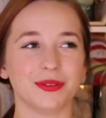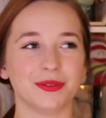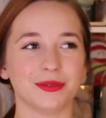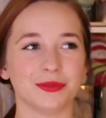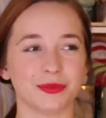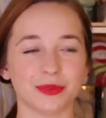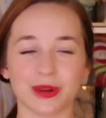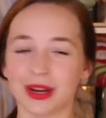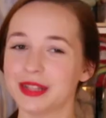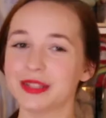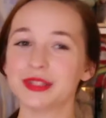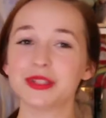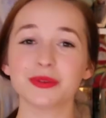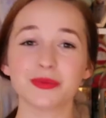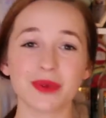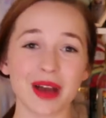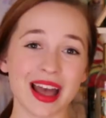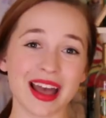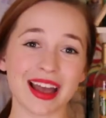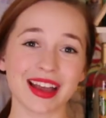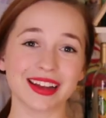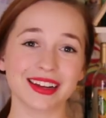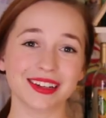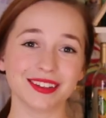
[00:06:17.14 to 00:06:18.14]
runs
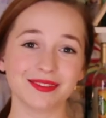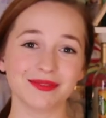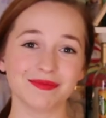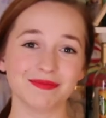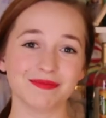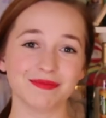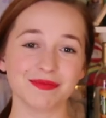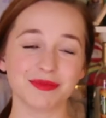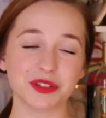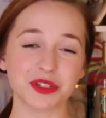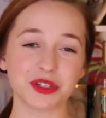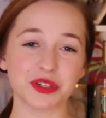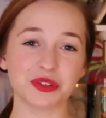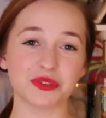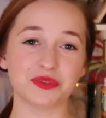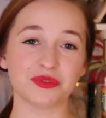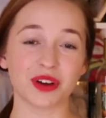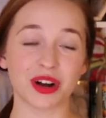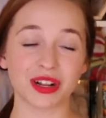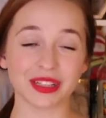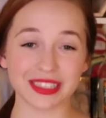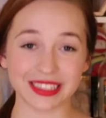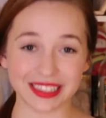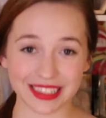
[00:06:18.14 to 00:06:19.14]
away to
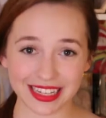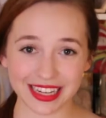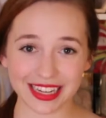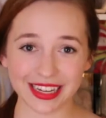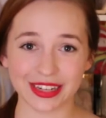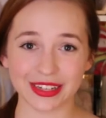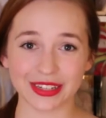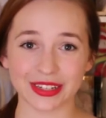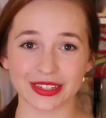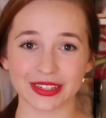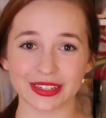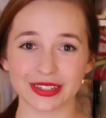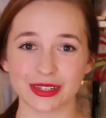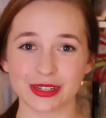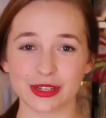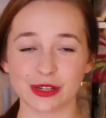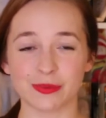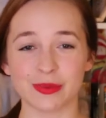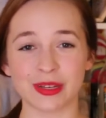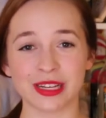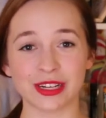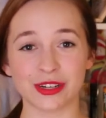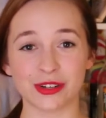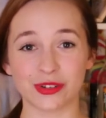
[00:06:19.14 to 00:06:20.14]
volunteer to
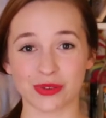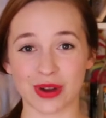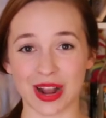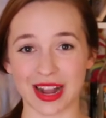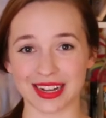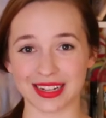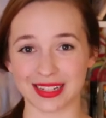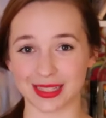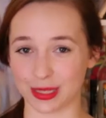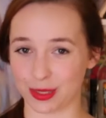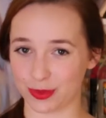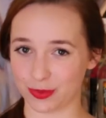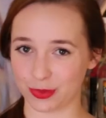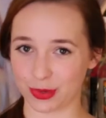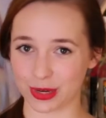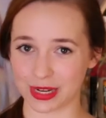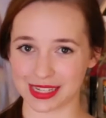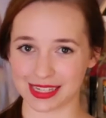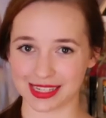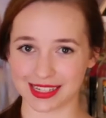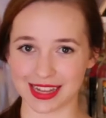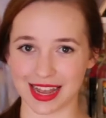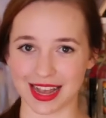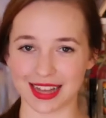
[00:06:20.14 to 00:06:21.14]
be a dragon's
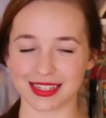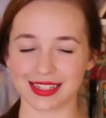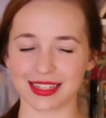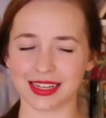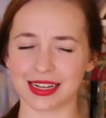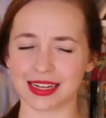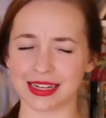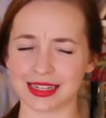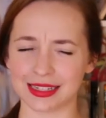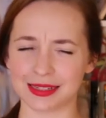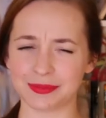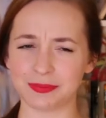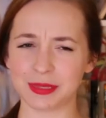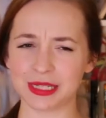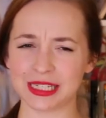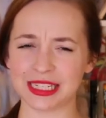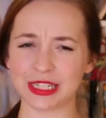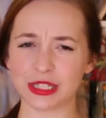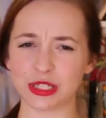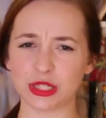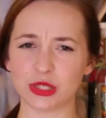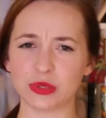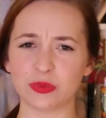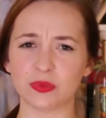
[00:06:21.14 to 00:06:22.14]
princess, a
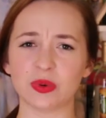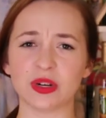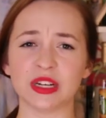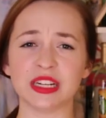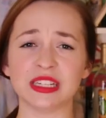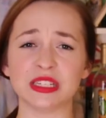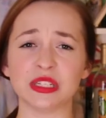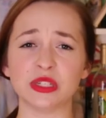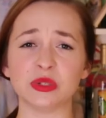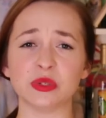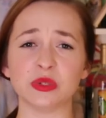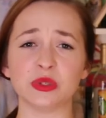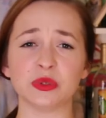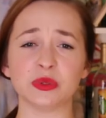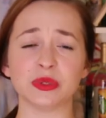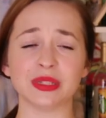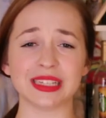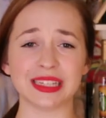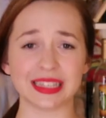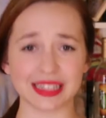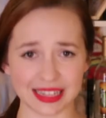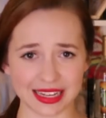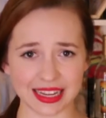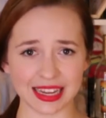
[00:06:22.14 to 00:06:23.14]
position one is
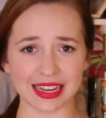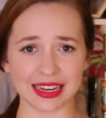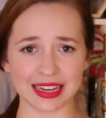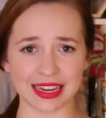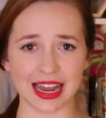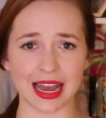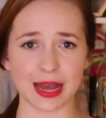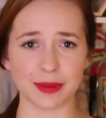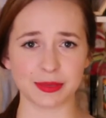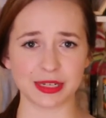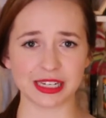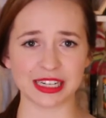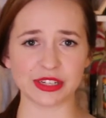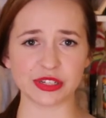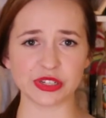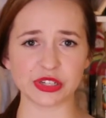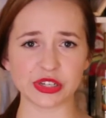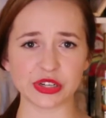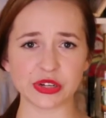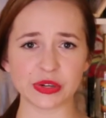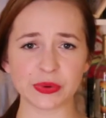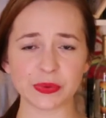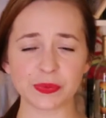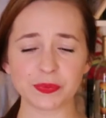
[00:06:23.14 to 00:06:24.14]
usually kidnapped
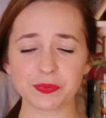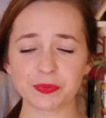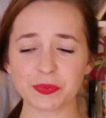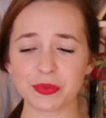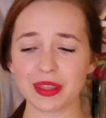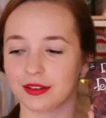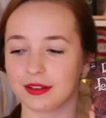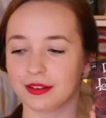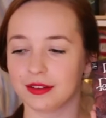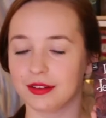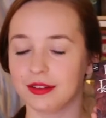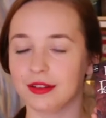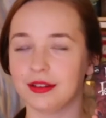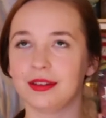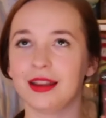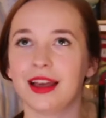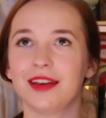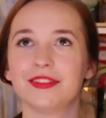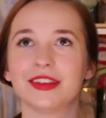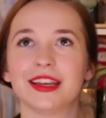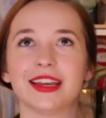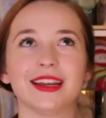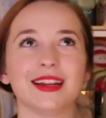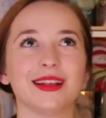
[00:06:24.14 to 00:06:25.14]
into.
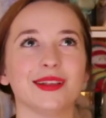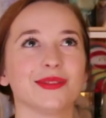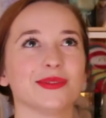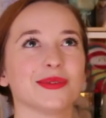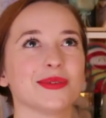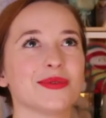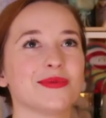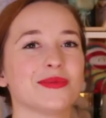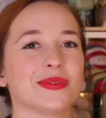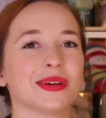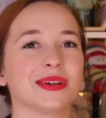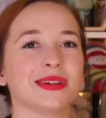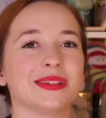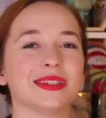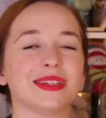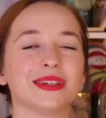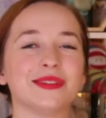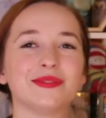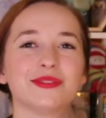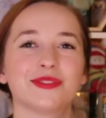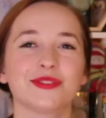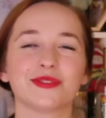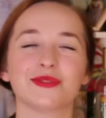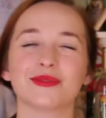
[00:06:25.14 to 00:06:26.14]
Navigating through a world
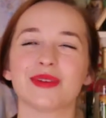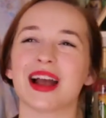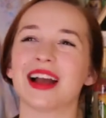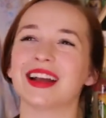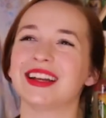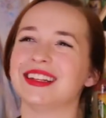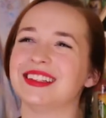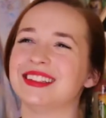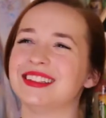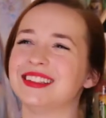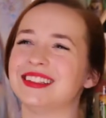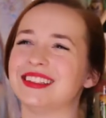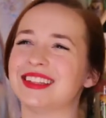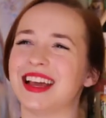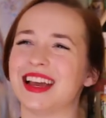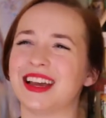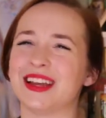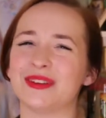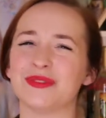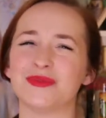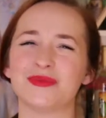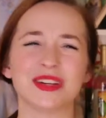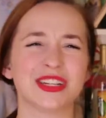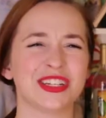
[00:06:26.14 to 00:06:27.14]
of dragons
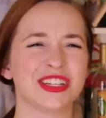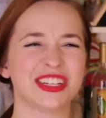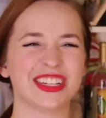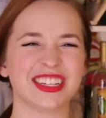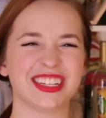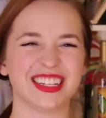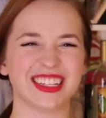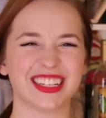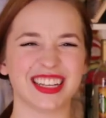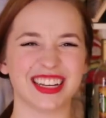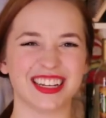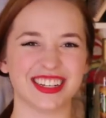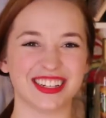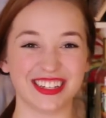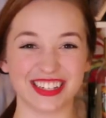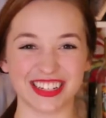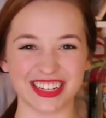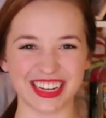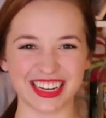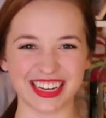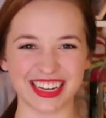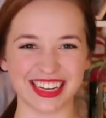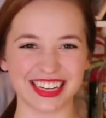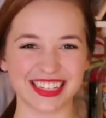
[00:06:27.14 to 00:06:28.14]
and witches and
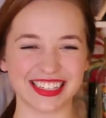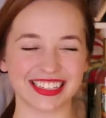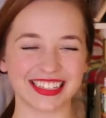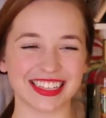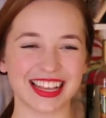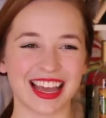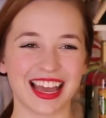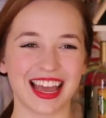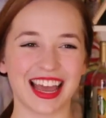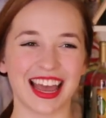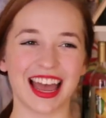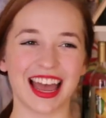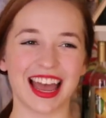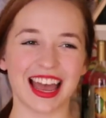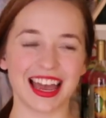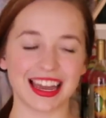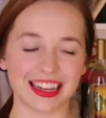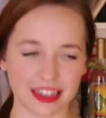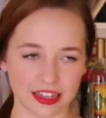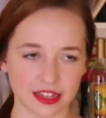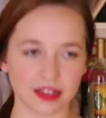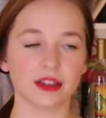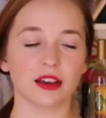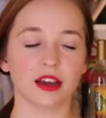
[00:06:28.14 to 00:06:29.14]
genies,
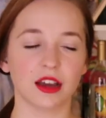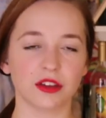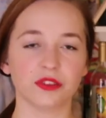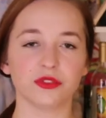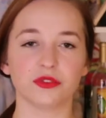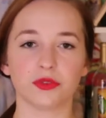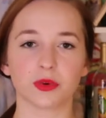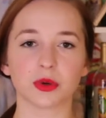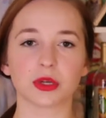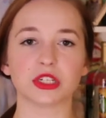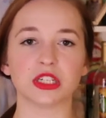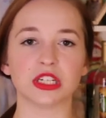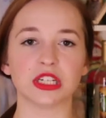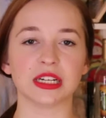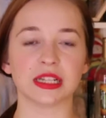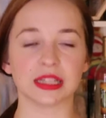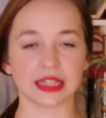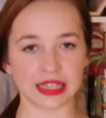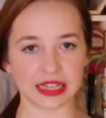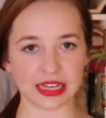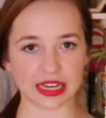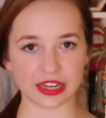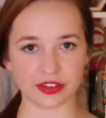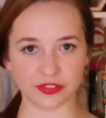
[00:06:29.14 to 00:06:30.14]
and
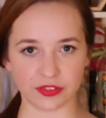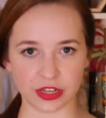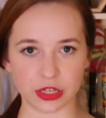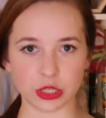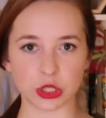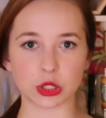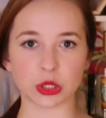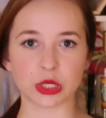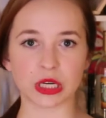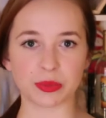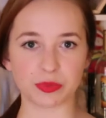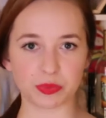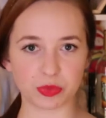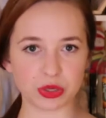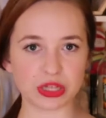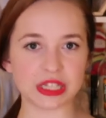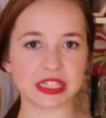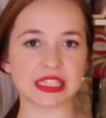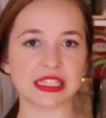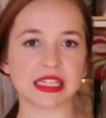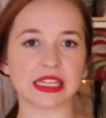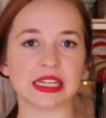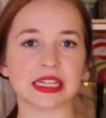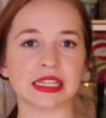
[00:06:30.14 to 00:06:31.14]
unfortunately adventuring
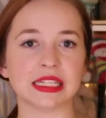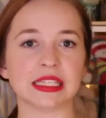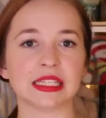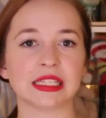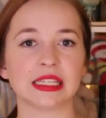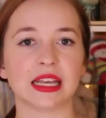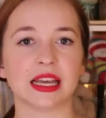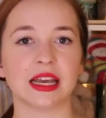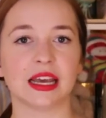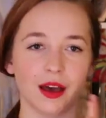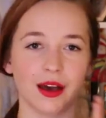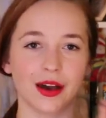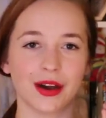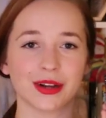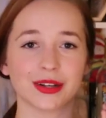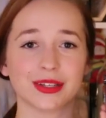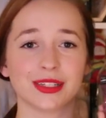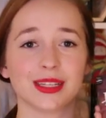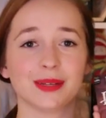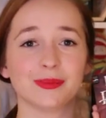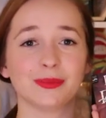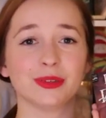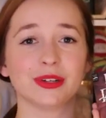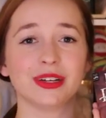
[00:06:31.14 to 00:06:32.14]
princes,
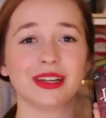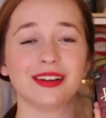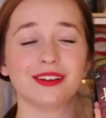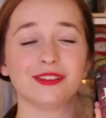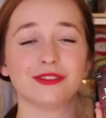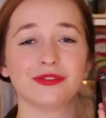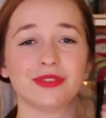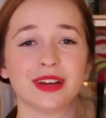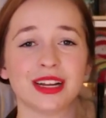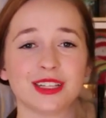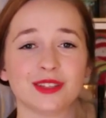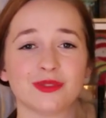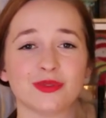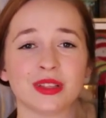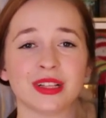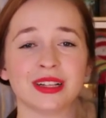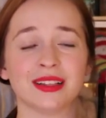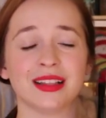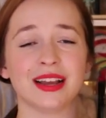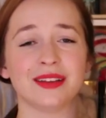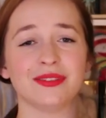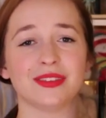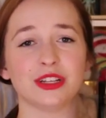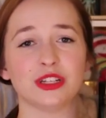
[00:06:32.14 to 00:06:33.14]
Arsemarine fights for the
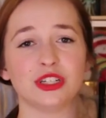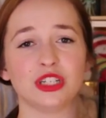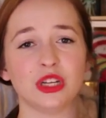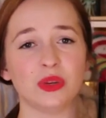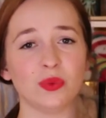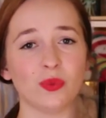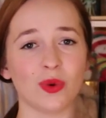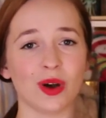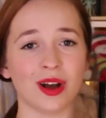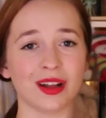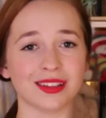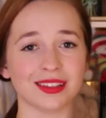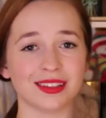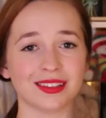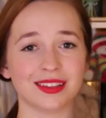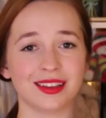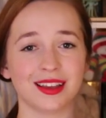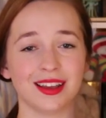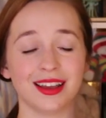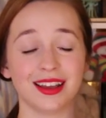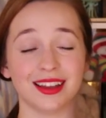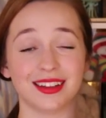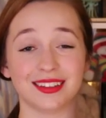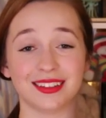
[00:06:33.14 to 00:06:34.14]
life that she wants
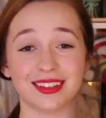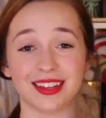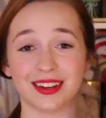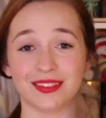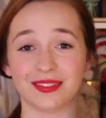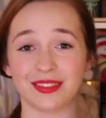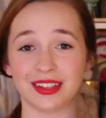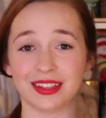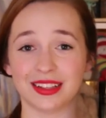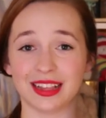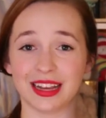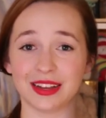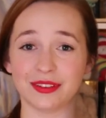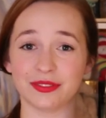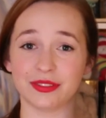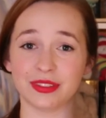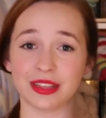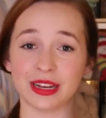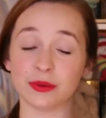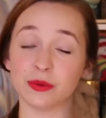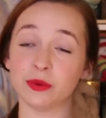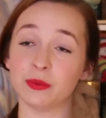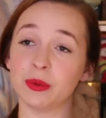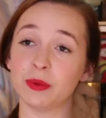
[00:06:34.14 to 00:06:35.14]
instead of the life
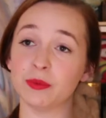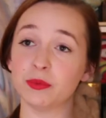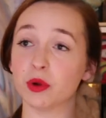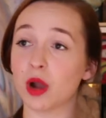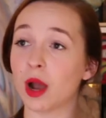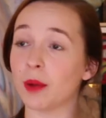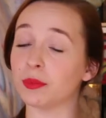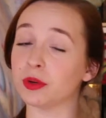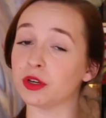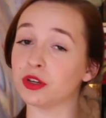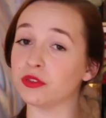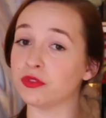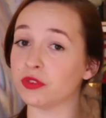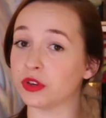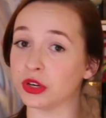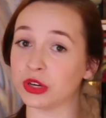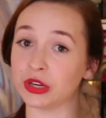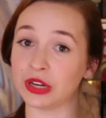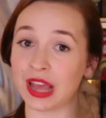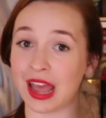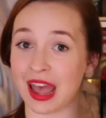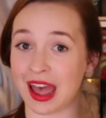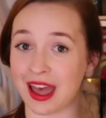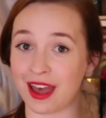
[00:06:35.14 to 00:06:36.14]
that it would be proper for
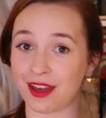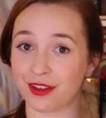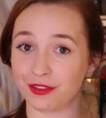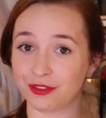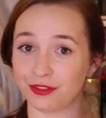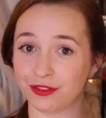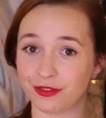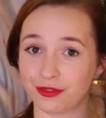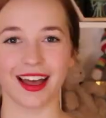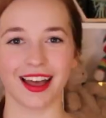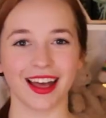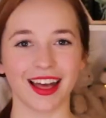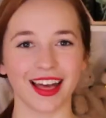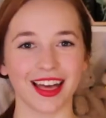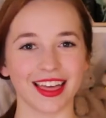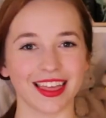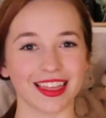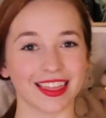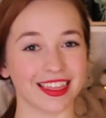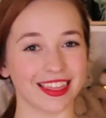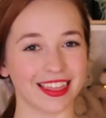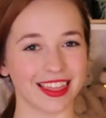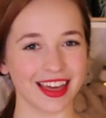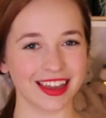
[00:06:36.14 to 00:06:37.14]
her to have.
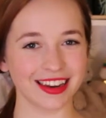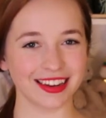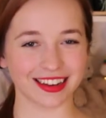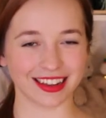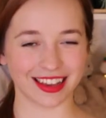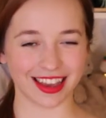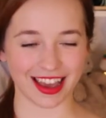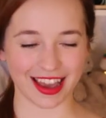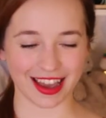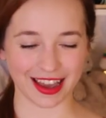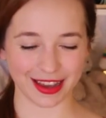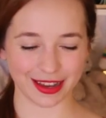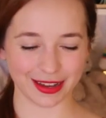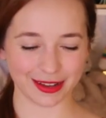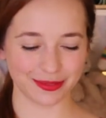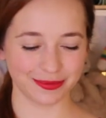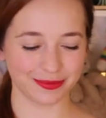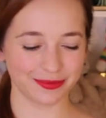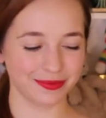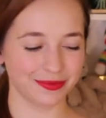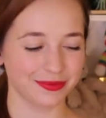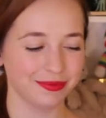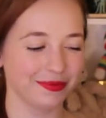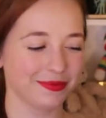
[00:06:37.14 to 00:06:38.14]
Then
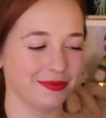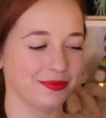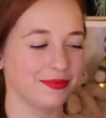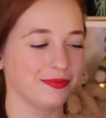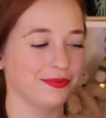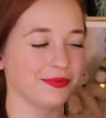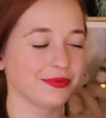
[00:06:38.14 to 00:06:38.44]
came